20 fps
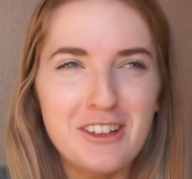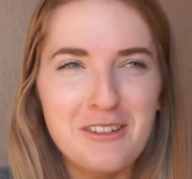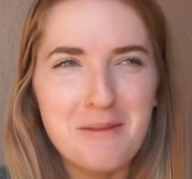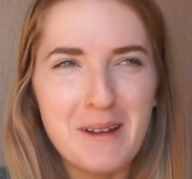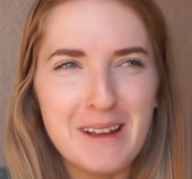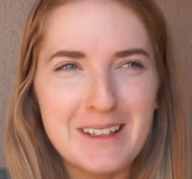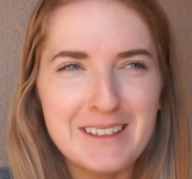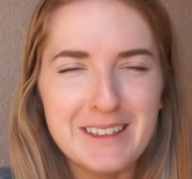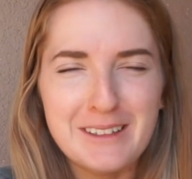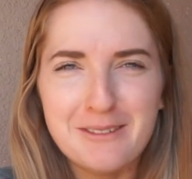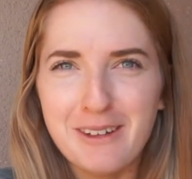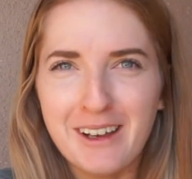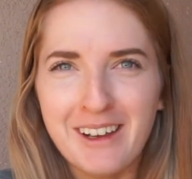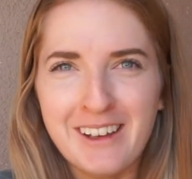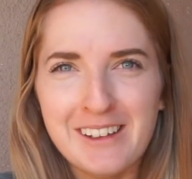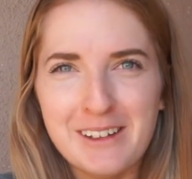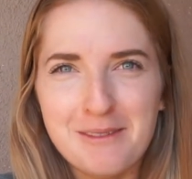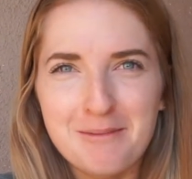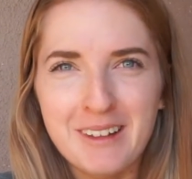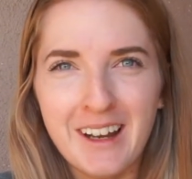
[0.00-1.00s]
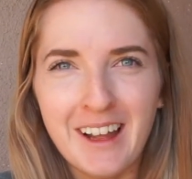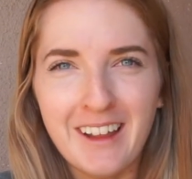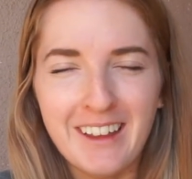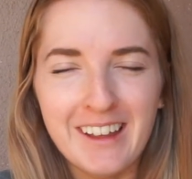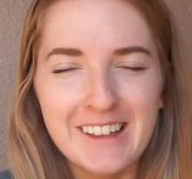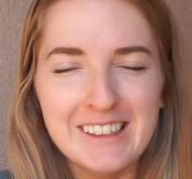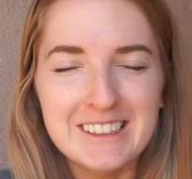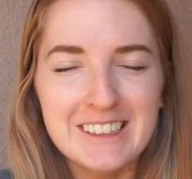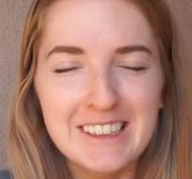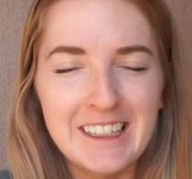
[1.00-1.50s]
Amazing waking up in
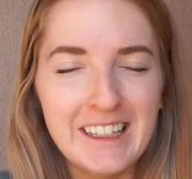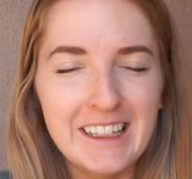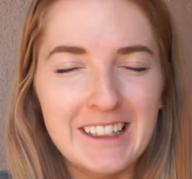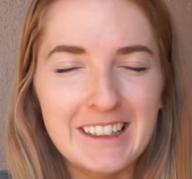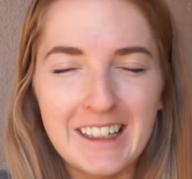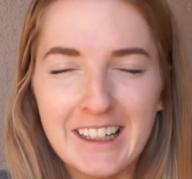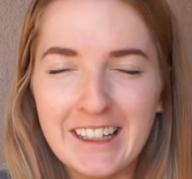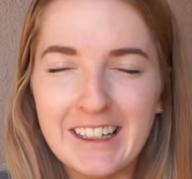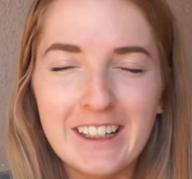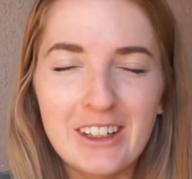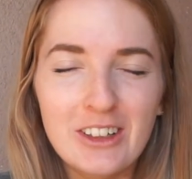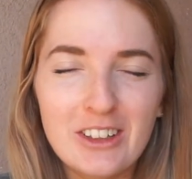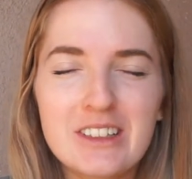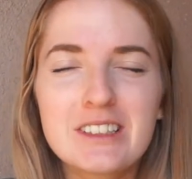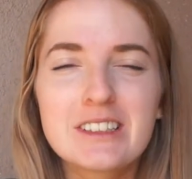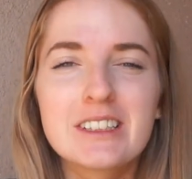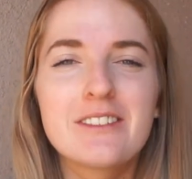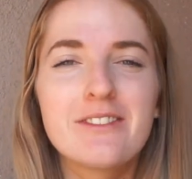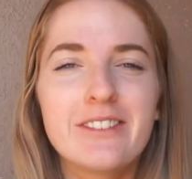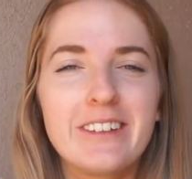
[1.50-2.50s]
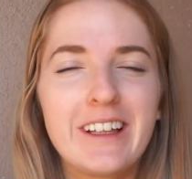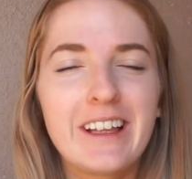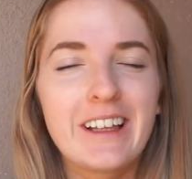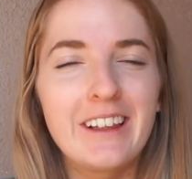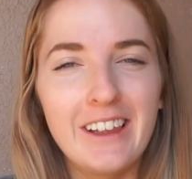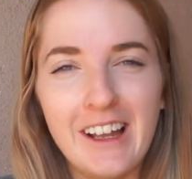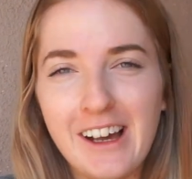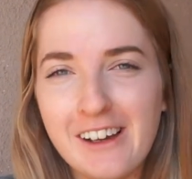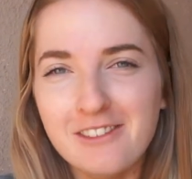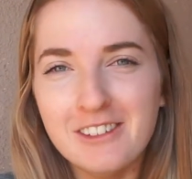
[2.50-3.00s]
LA today. Like, I honestly feel
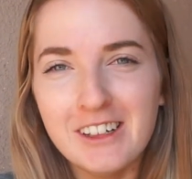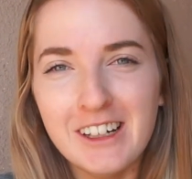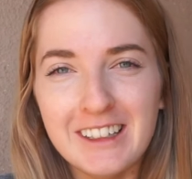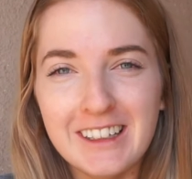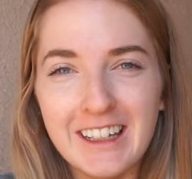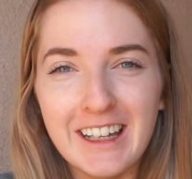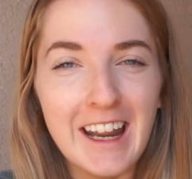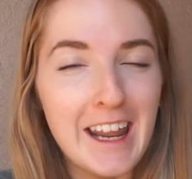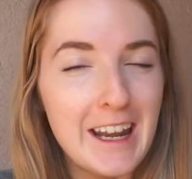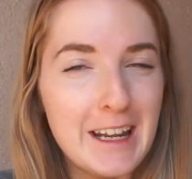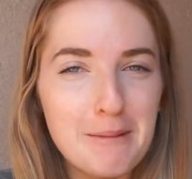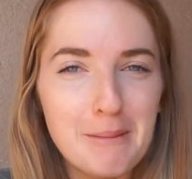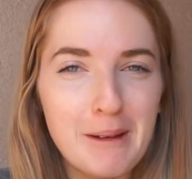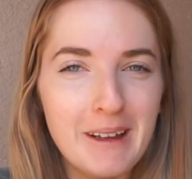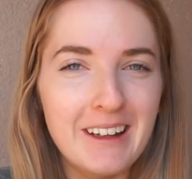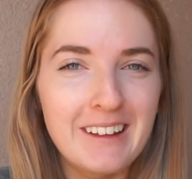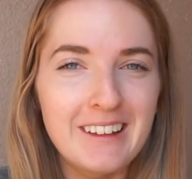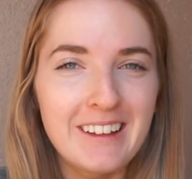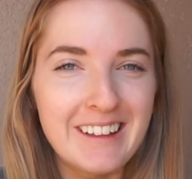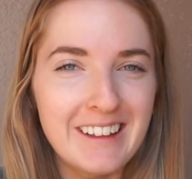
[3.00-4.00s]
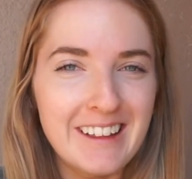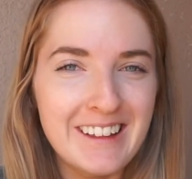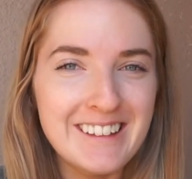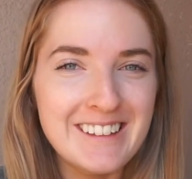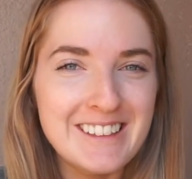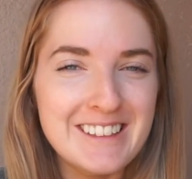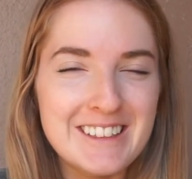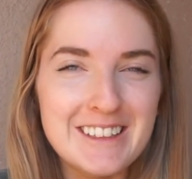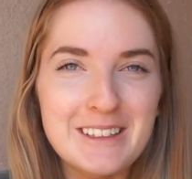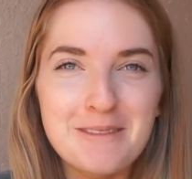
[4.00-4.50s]
like life can't get any better than
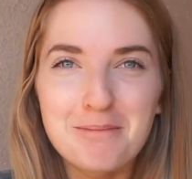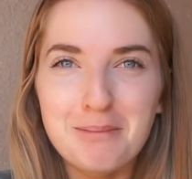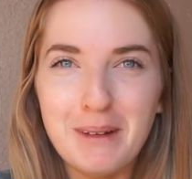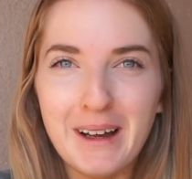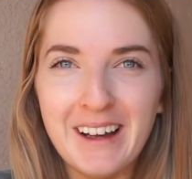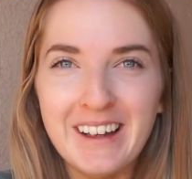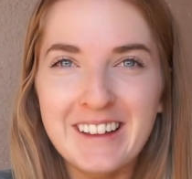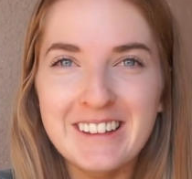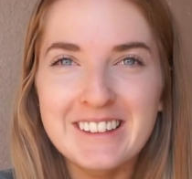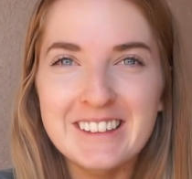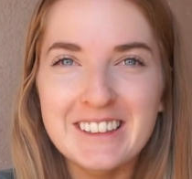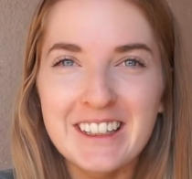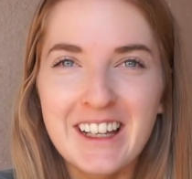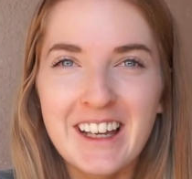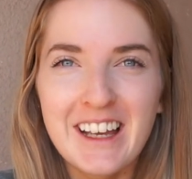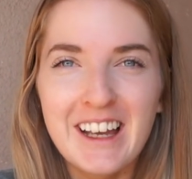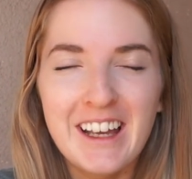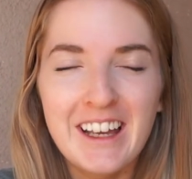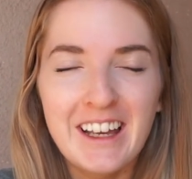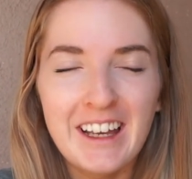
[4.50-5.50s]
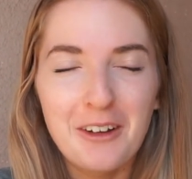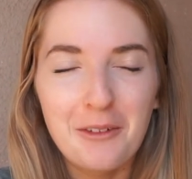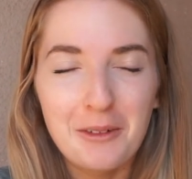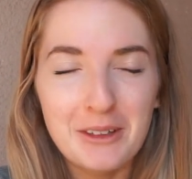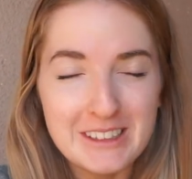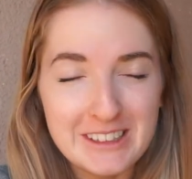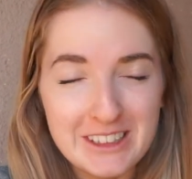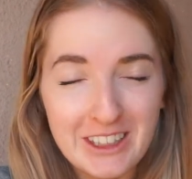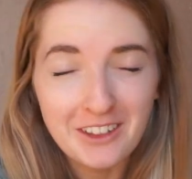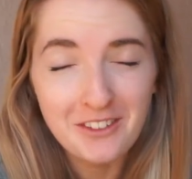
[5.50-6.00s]
this, but
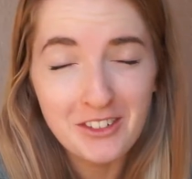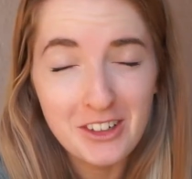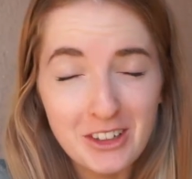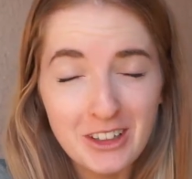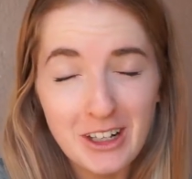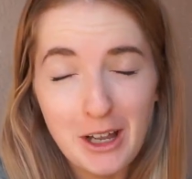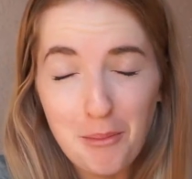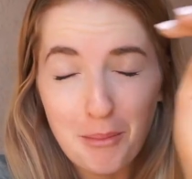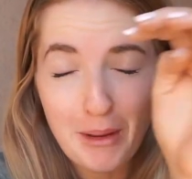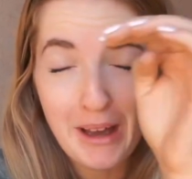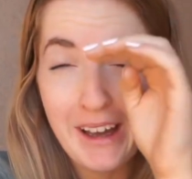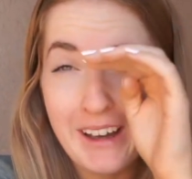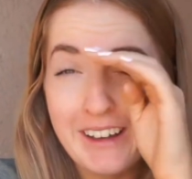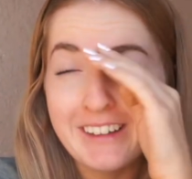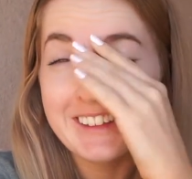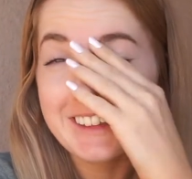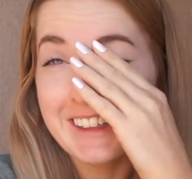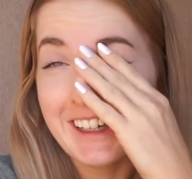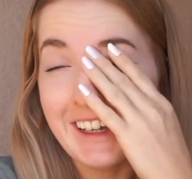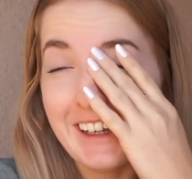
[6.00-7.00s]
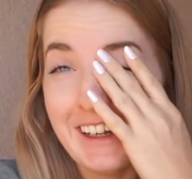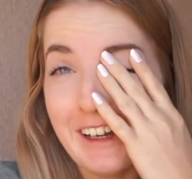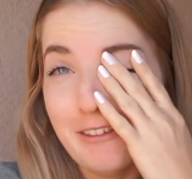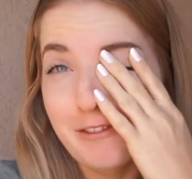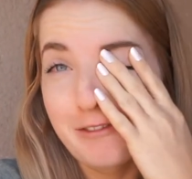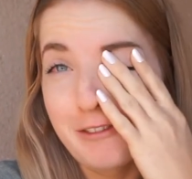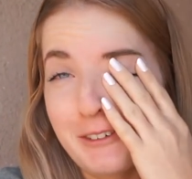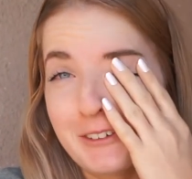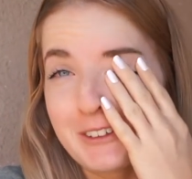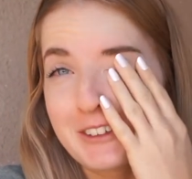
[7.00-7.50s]
we still haven't got our bags yet,
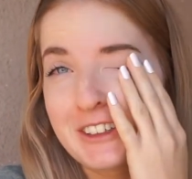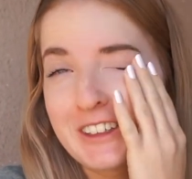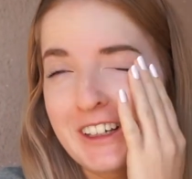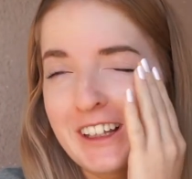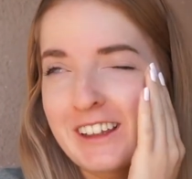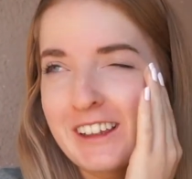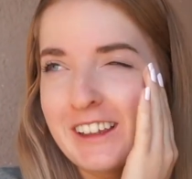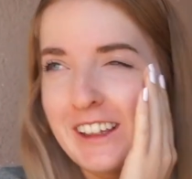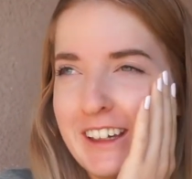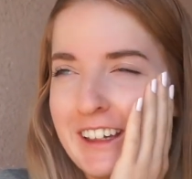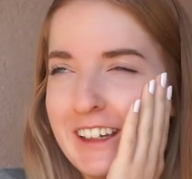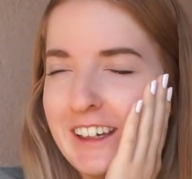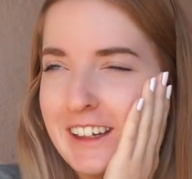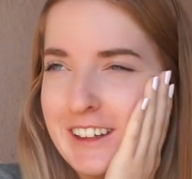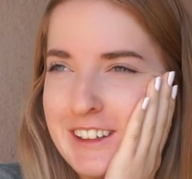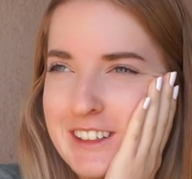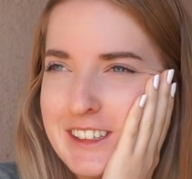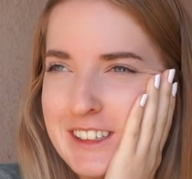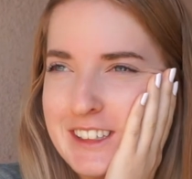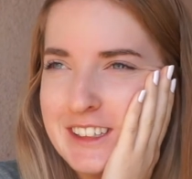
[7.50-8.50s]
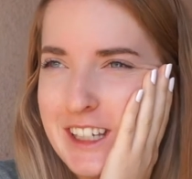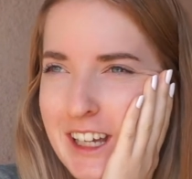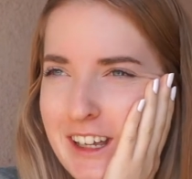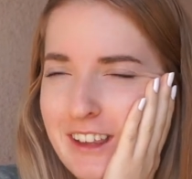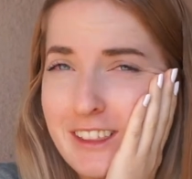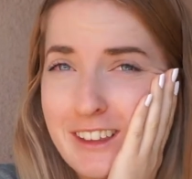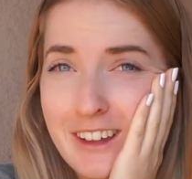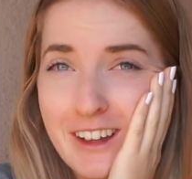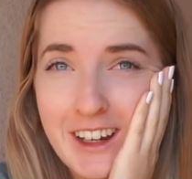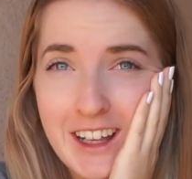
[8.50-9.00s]
unfortunately. It's
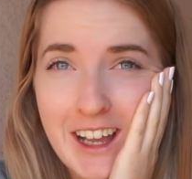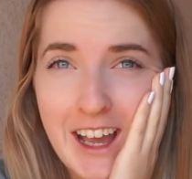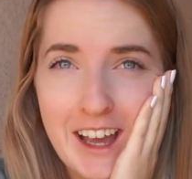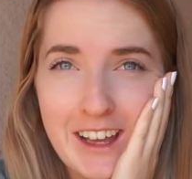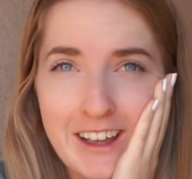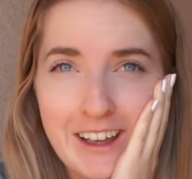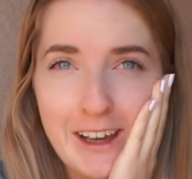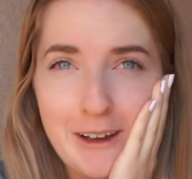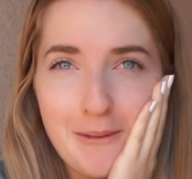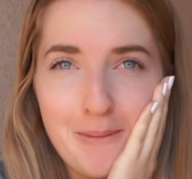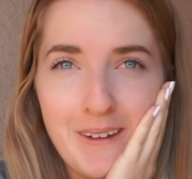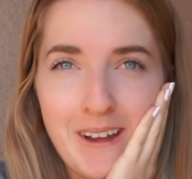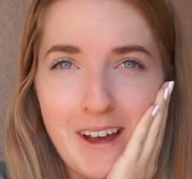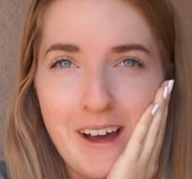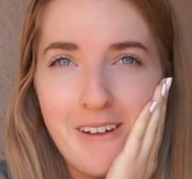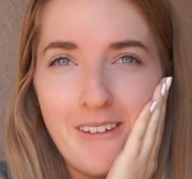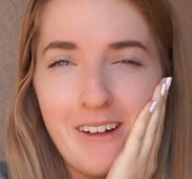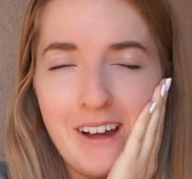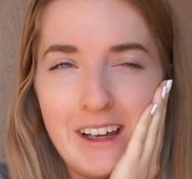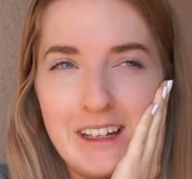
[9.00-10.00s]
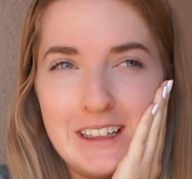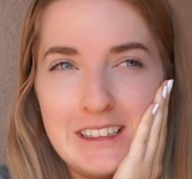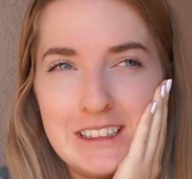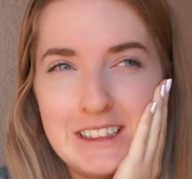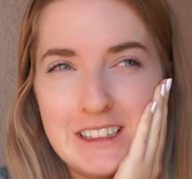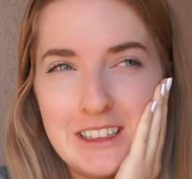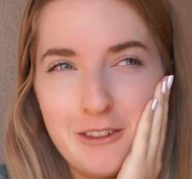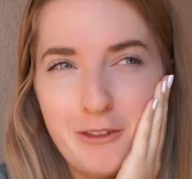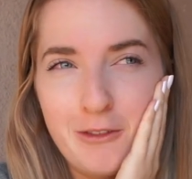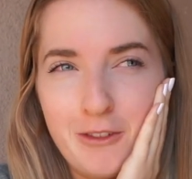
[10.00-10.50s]
10:30 a.m. now
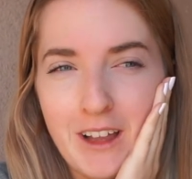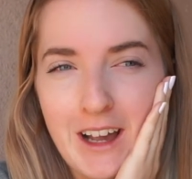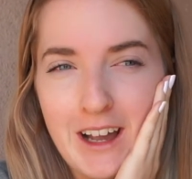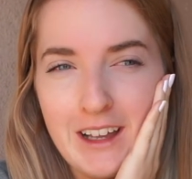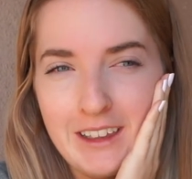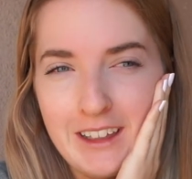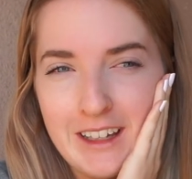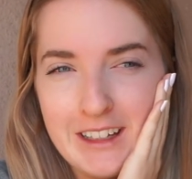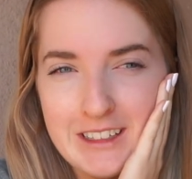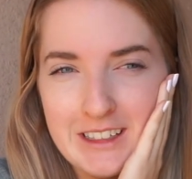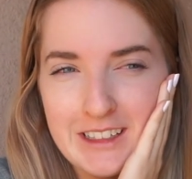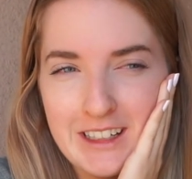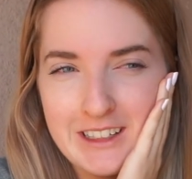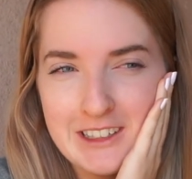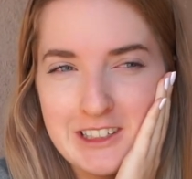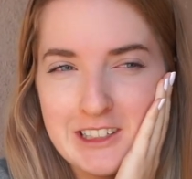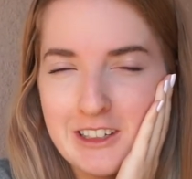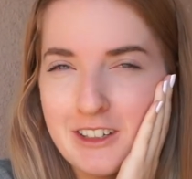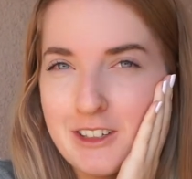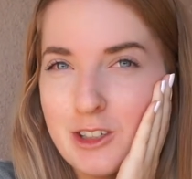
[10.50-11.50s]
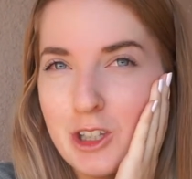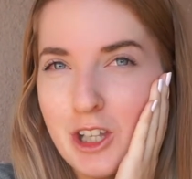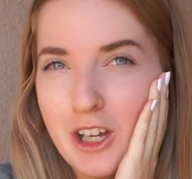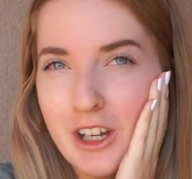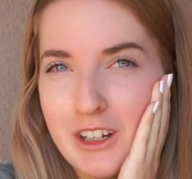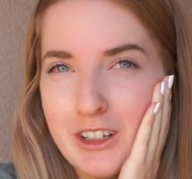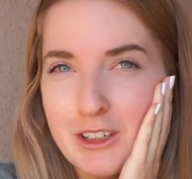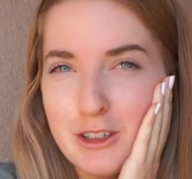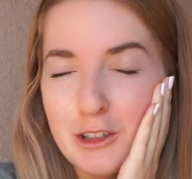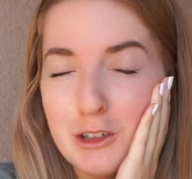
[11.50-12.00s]
and the flight landed at
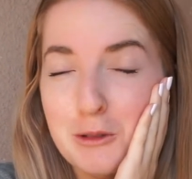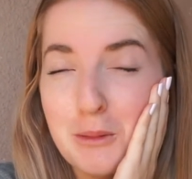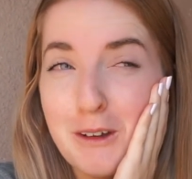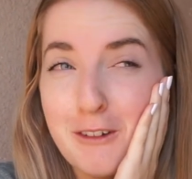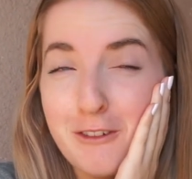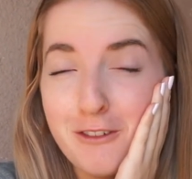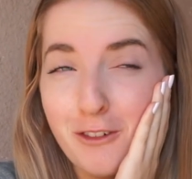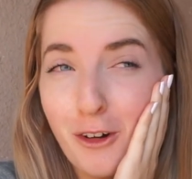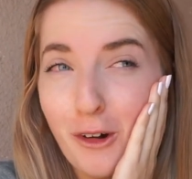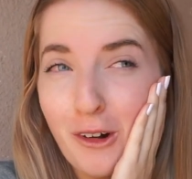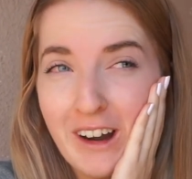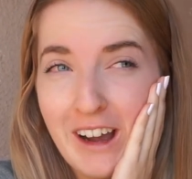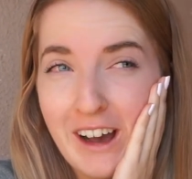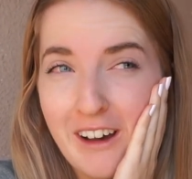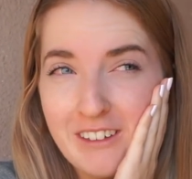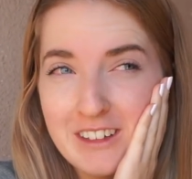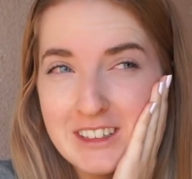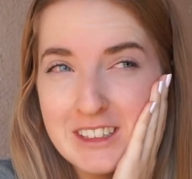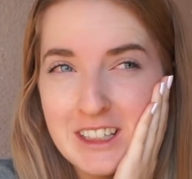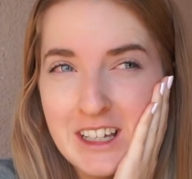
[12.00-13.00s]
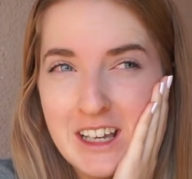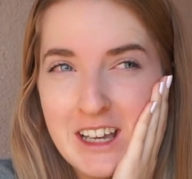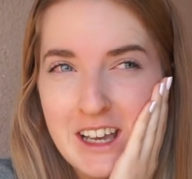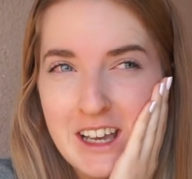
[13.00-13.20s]
6:30, so it's been 4 hours.